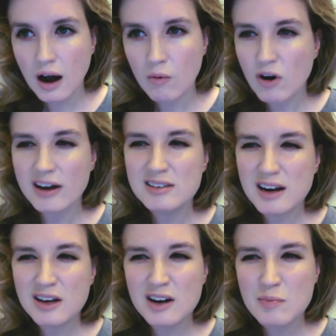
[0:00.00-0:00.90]
When I said,
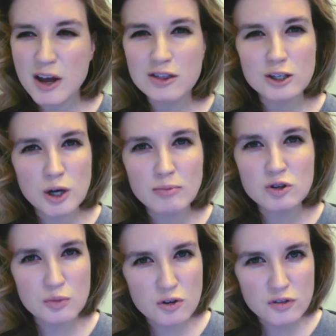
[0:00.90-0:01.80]
can he make the jump
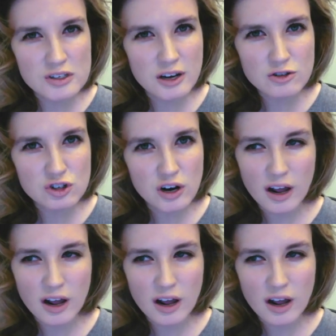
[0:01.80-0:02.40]
to movies yesterday,